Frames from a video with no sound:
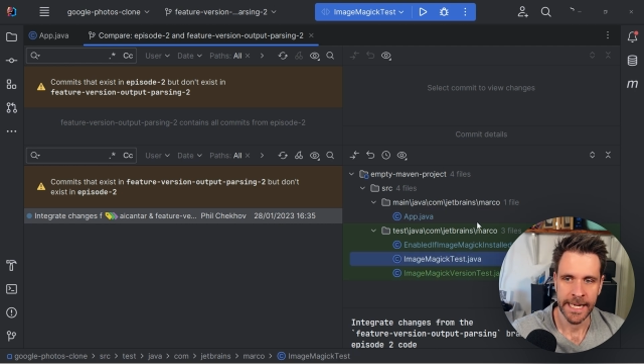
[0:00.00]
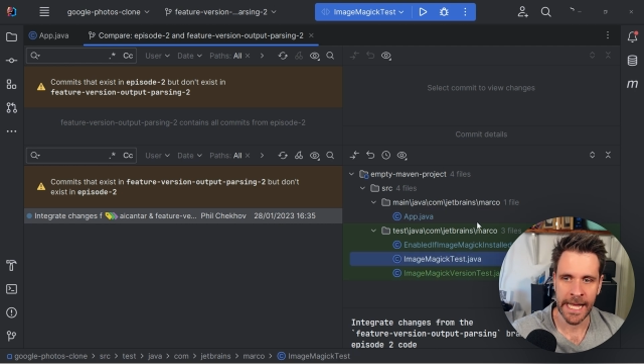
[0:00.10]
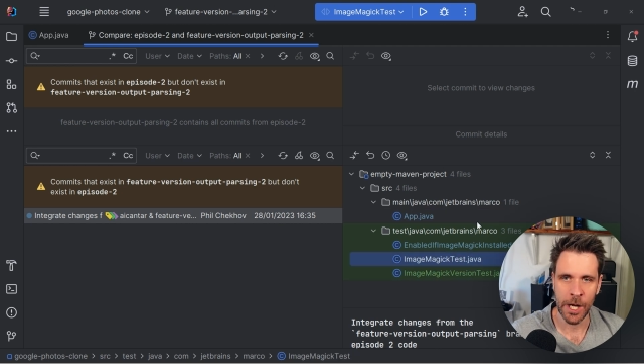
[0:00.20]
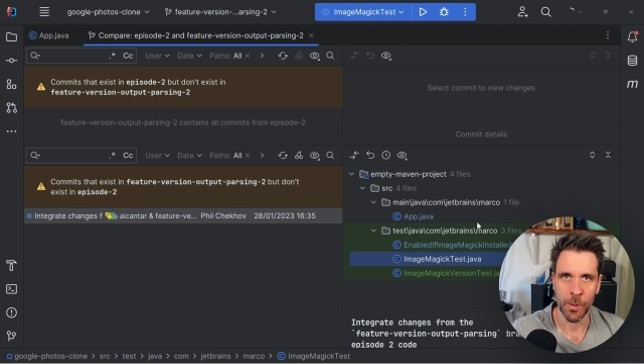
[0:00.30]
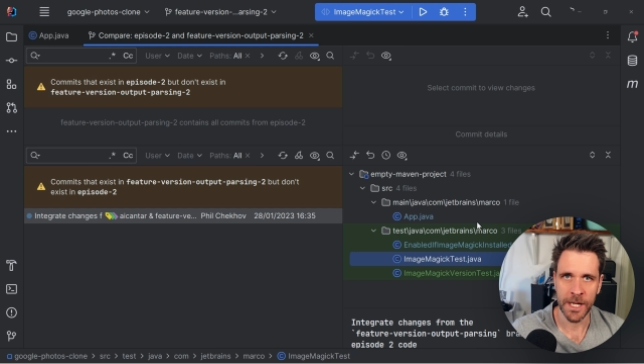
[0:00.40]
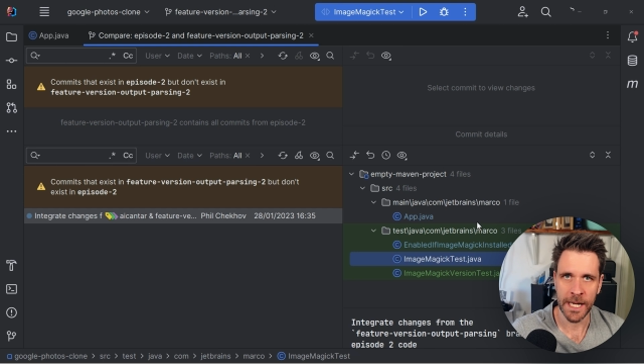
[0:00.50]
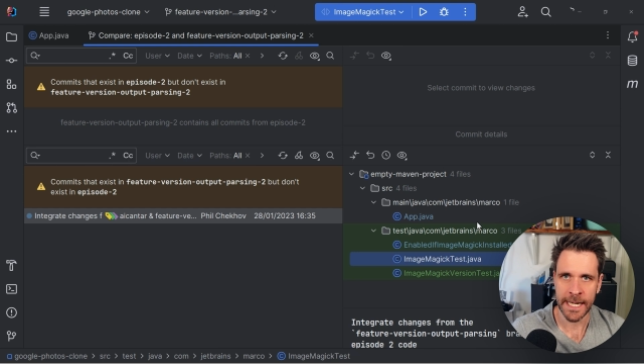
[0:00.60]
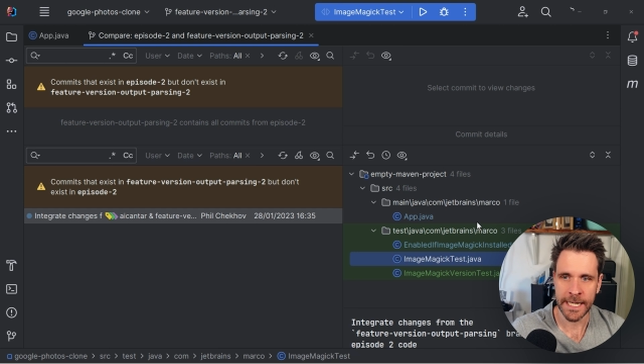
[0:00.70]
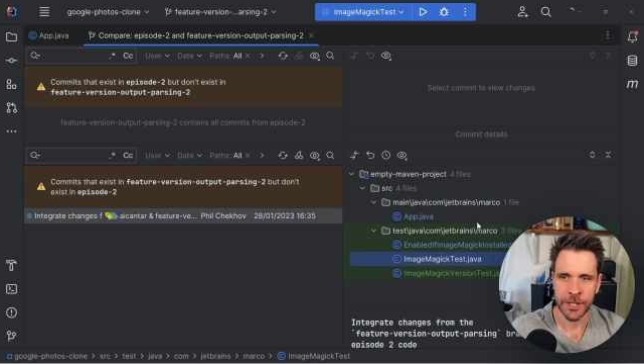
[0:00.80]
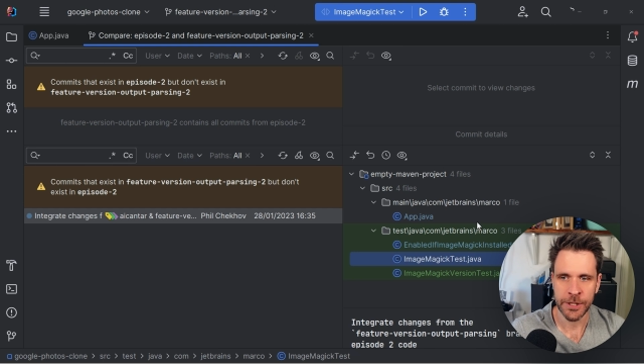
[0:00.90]
Now, what I
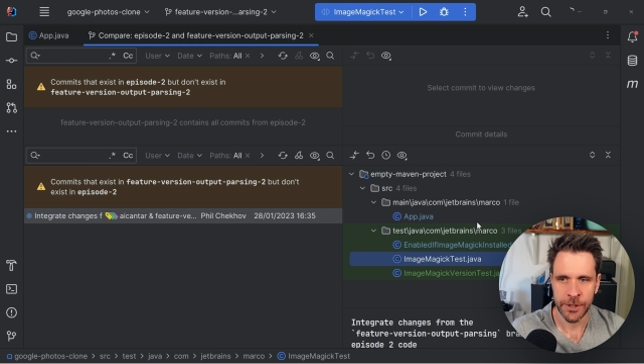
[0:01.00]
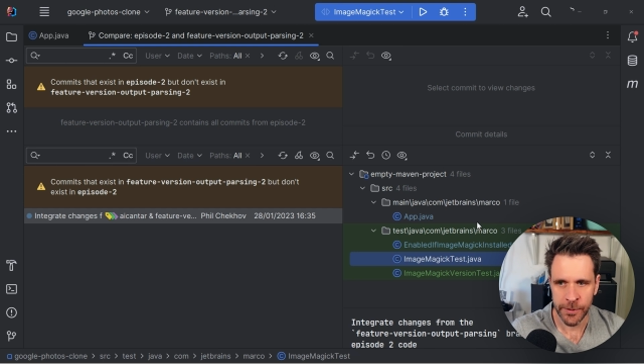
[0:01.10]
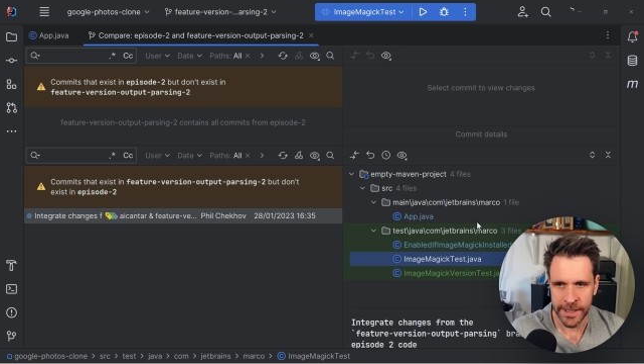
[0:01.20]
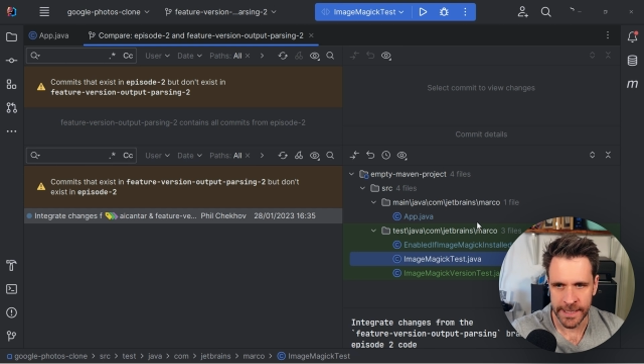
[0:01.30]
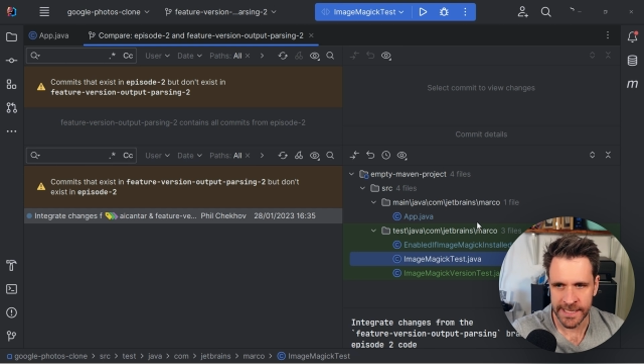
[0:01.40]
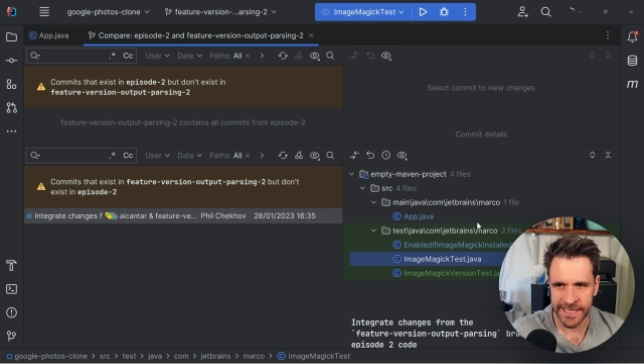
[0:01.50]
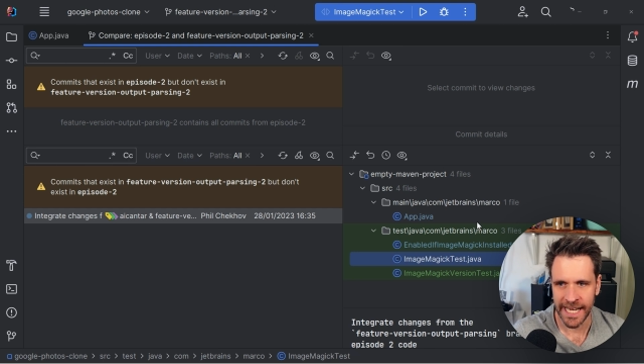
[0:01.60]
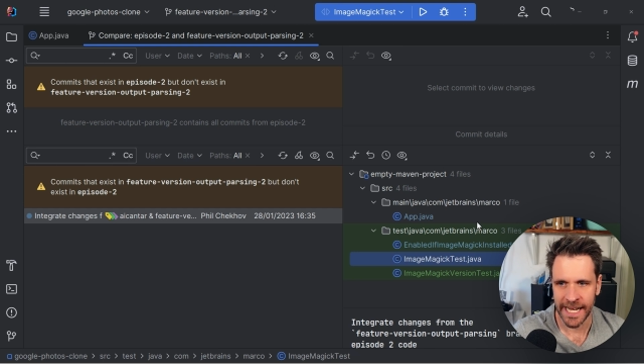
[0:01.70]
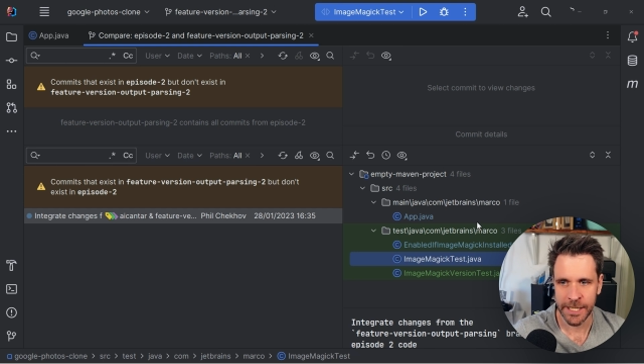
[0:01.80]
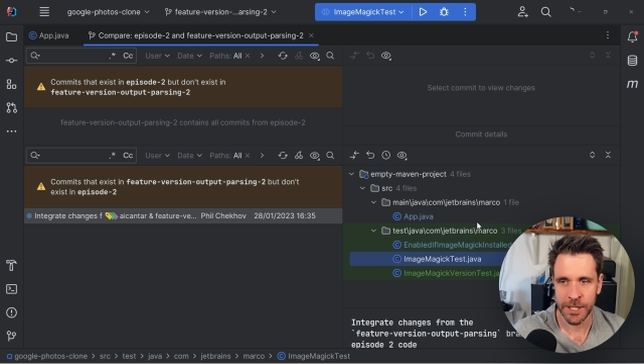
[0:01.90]
like to do is
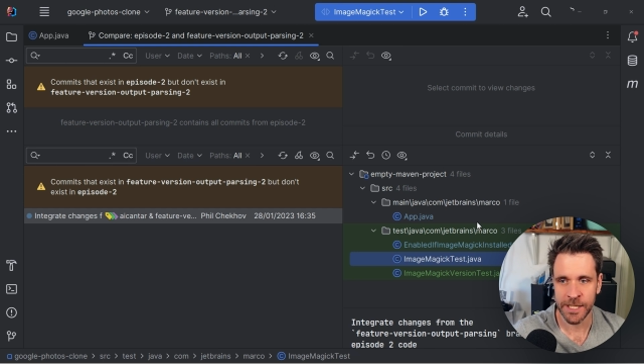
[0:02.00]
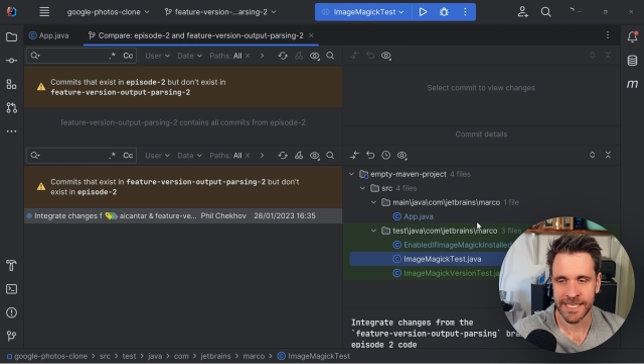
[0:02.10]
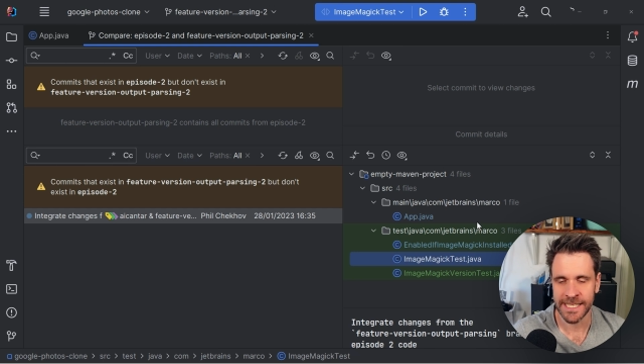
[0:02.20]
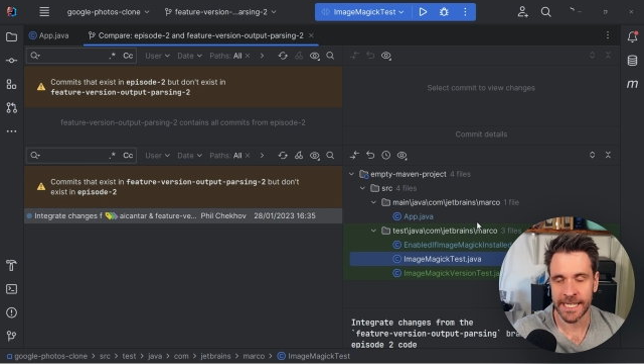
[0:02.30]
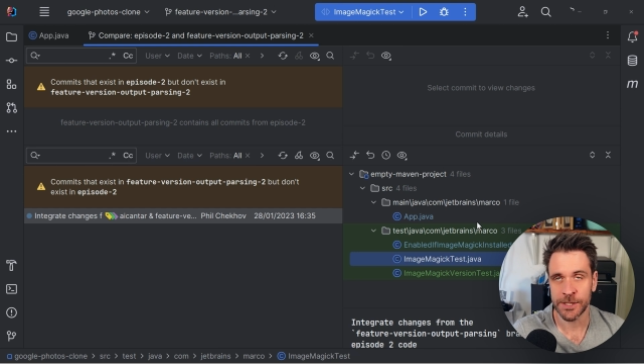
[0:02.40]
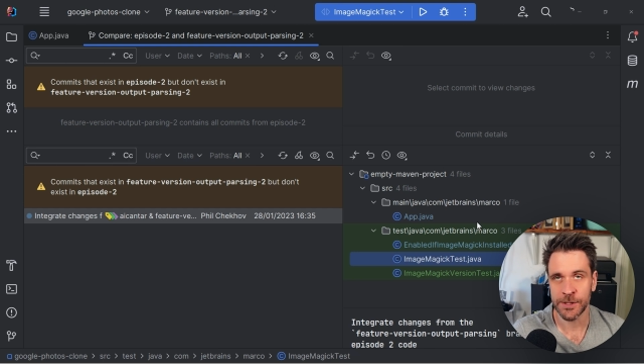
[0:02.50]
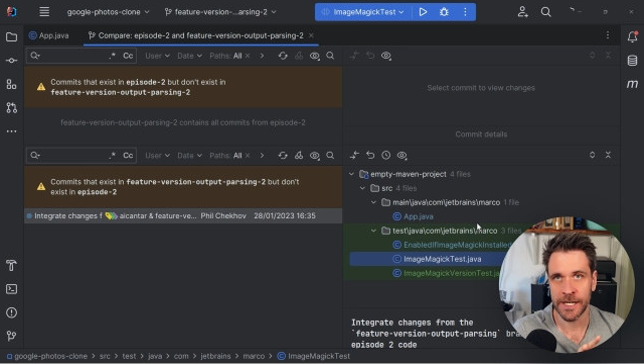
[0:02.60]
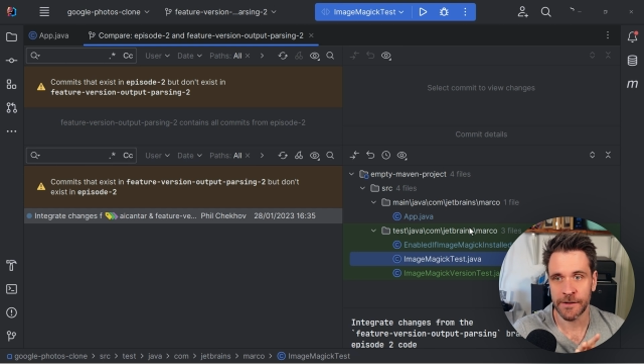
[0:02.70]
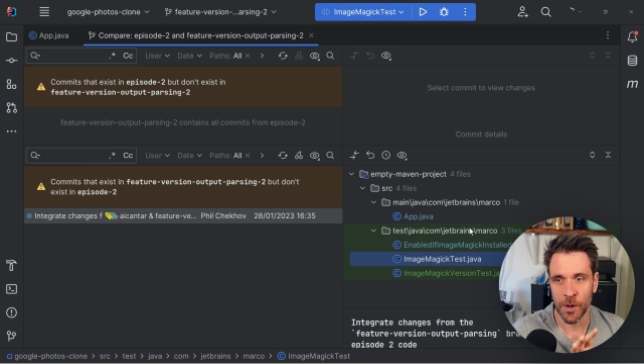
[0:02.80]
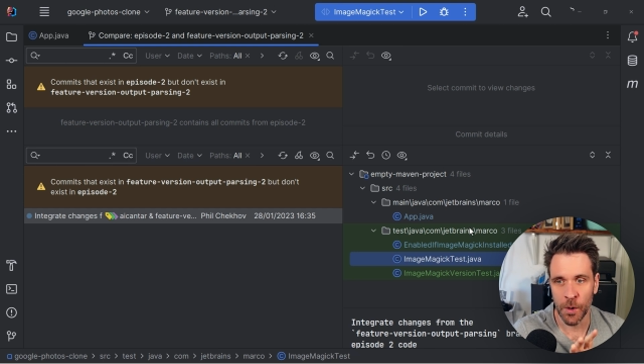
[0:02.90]
I just like to give